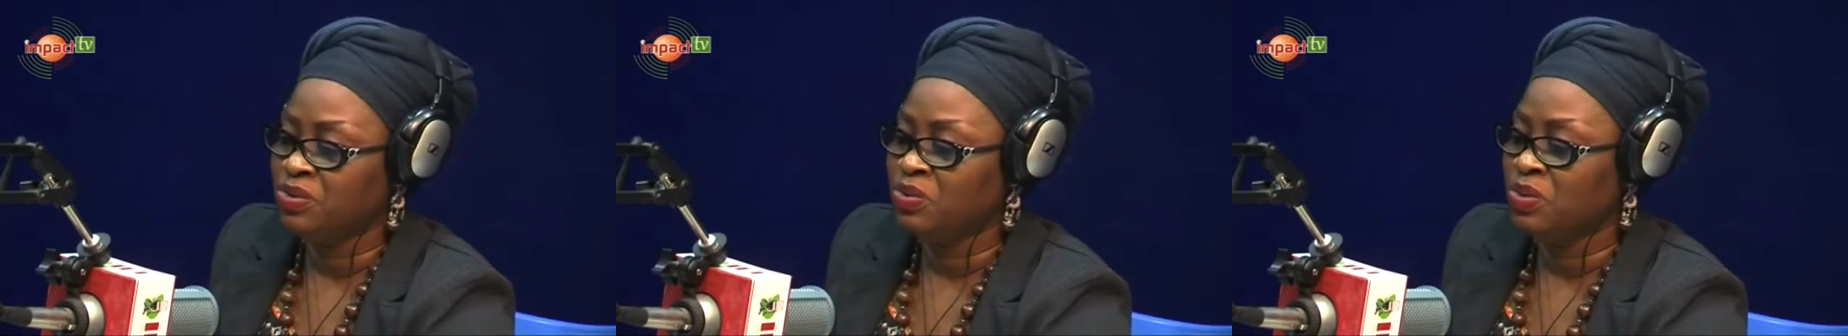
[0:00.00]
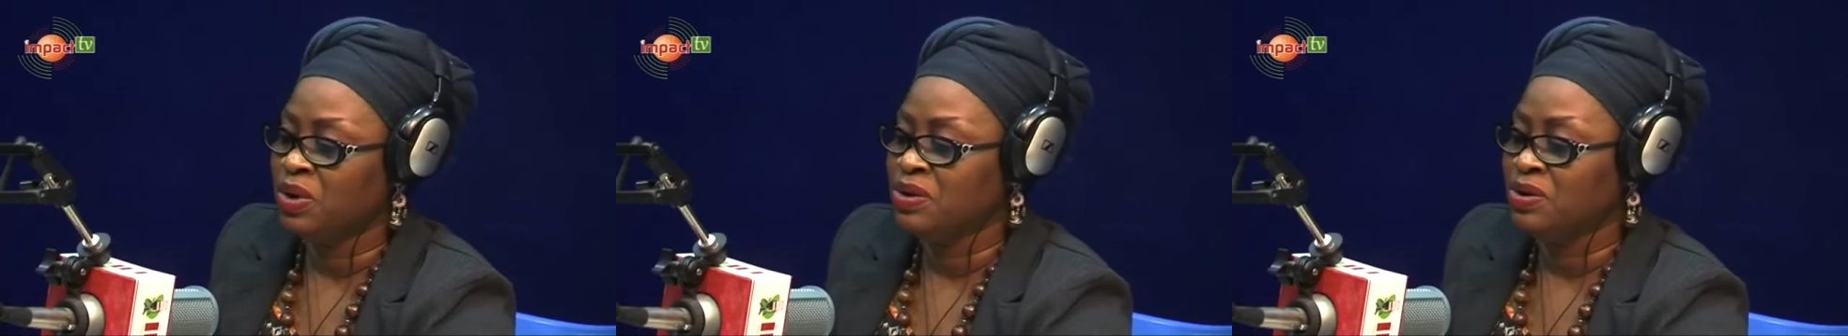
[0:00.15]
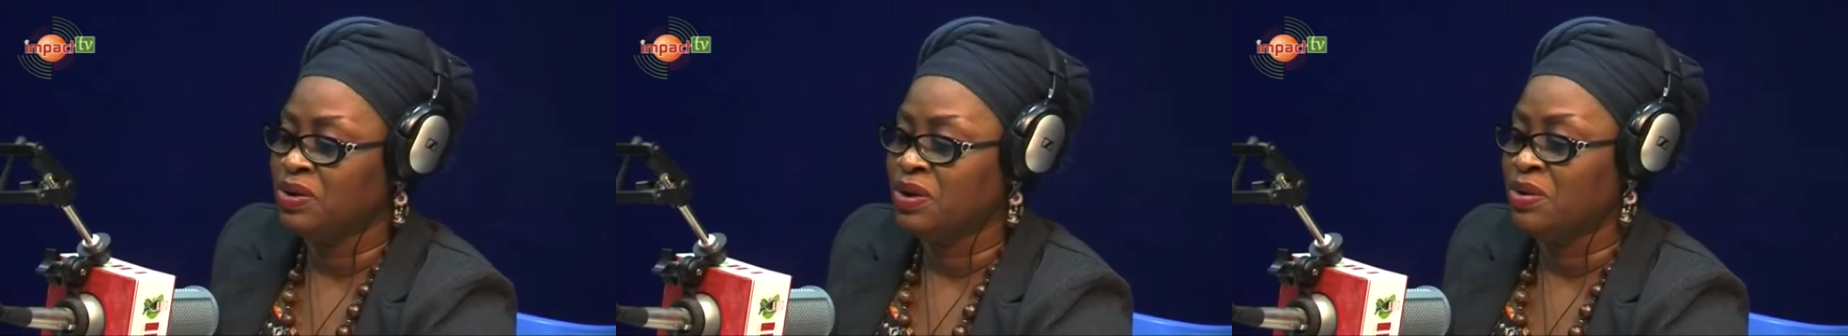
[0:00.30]

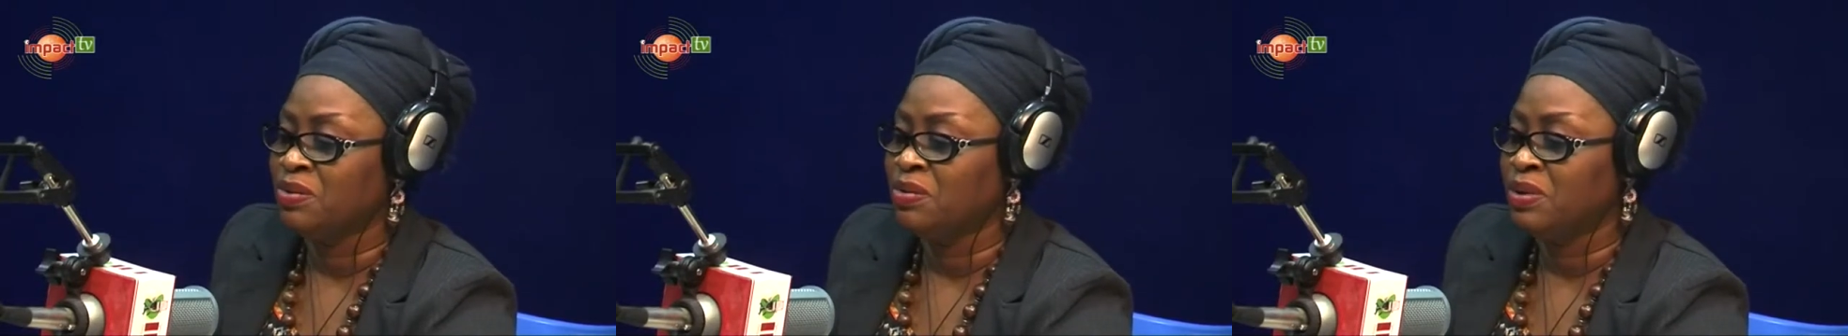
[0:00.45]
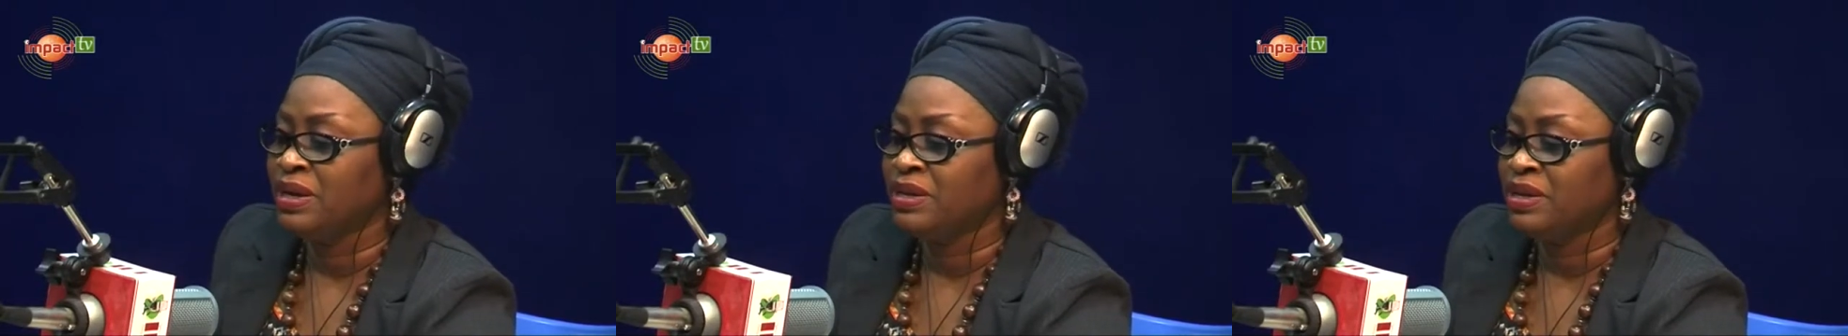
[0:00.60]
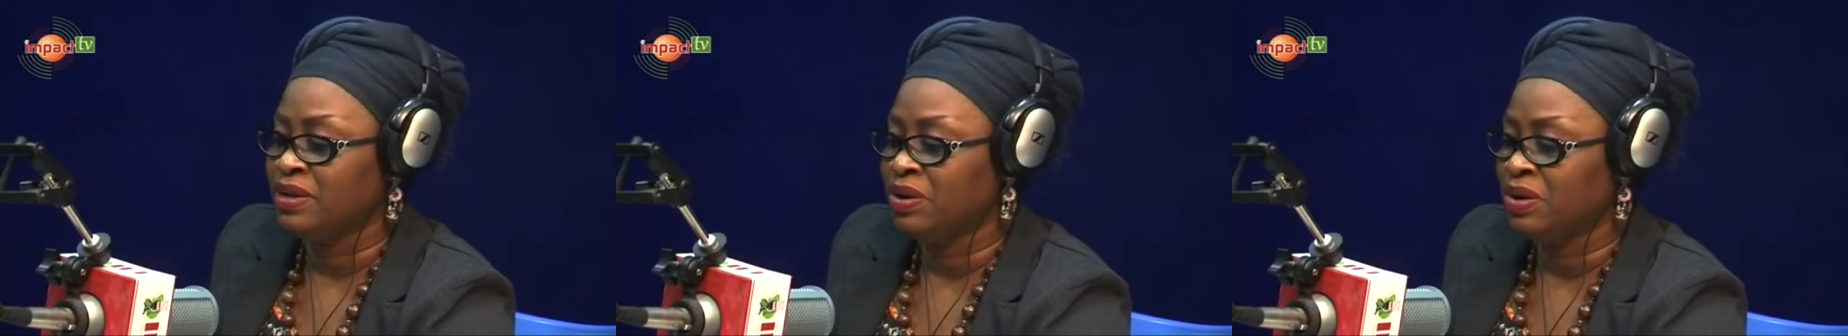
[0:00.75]
when you are
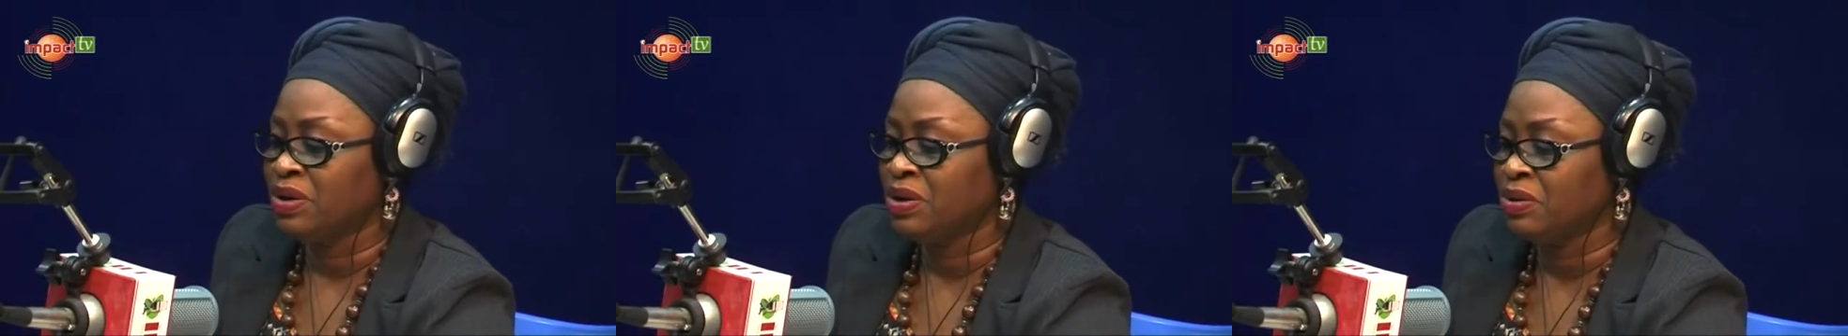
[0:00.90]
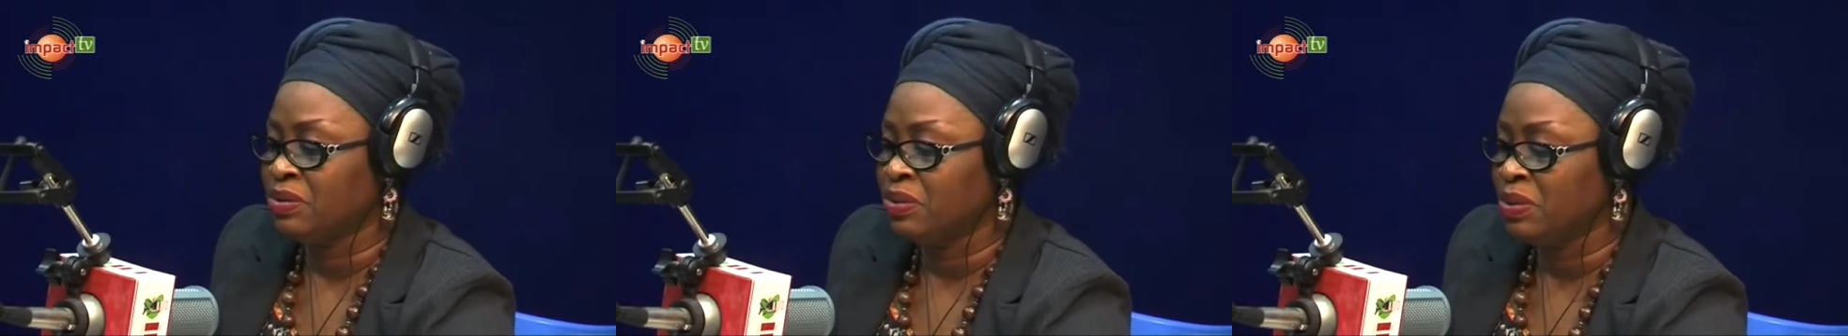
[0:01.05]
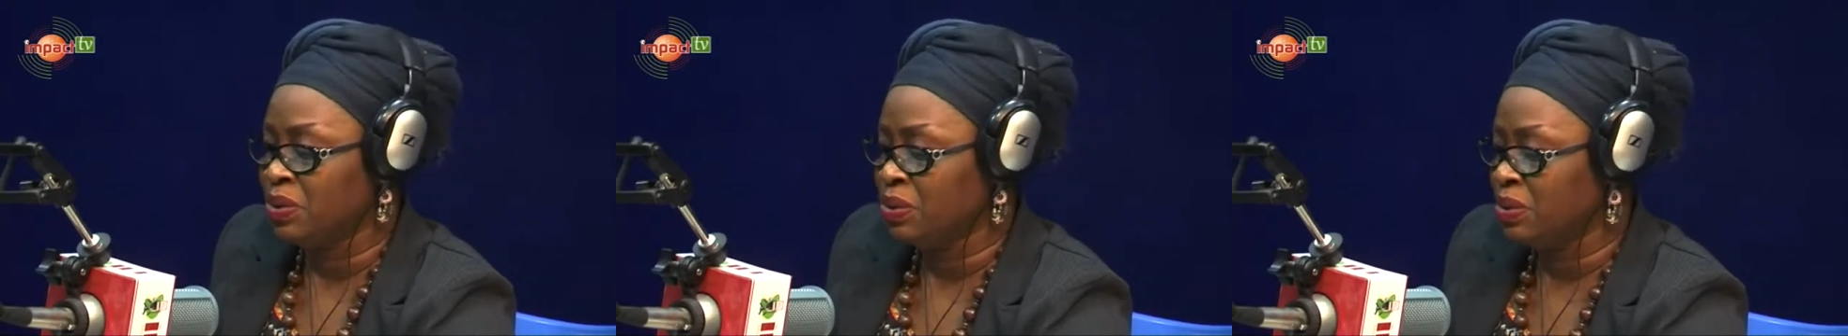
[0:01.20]
already on
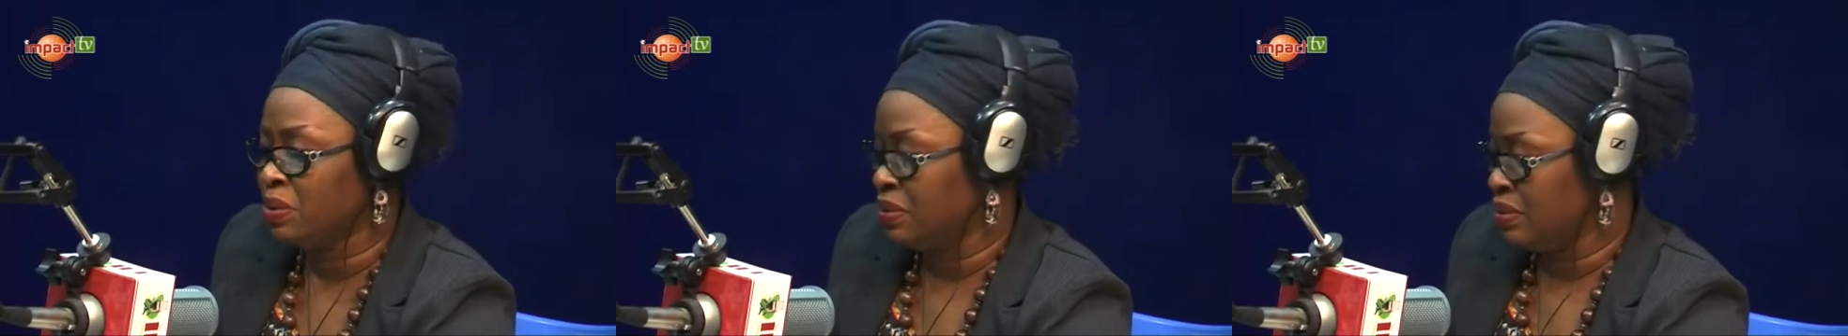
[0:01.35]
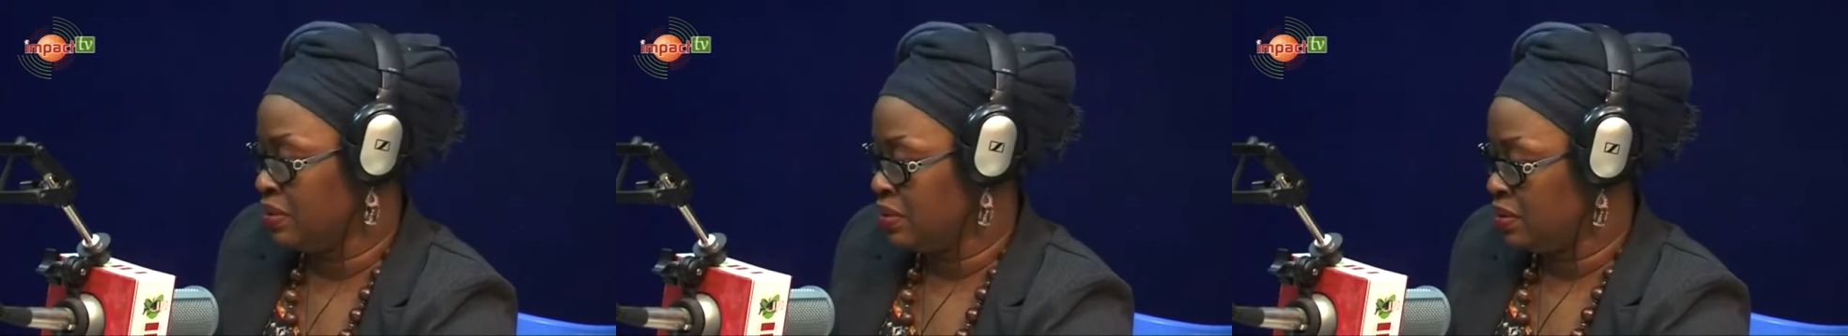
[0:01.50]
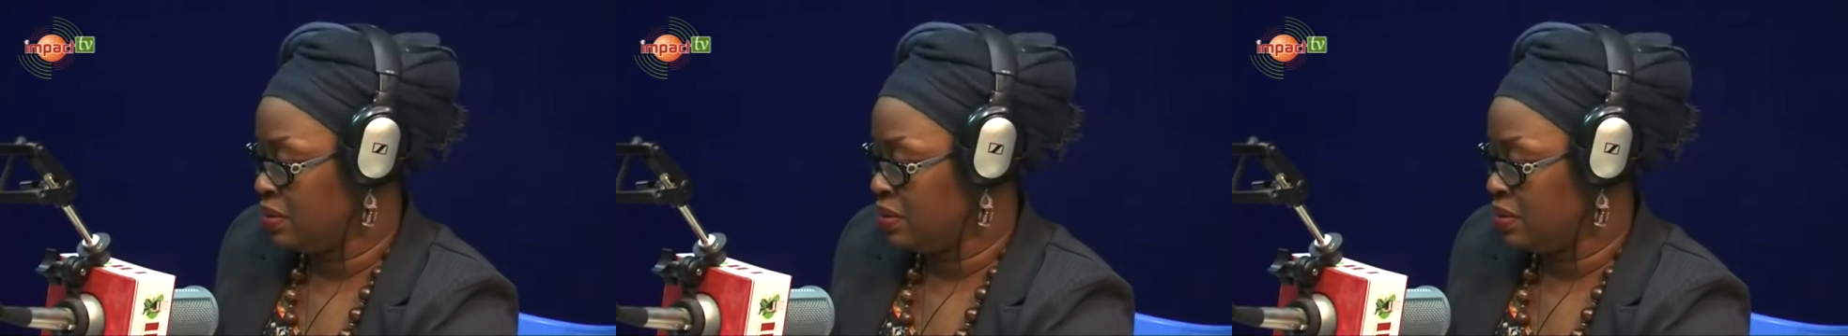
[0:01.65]
a roll.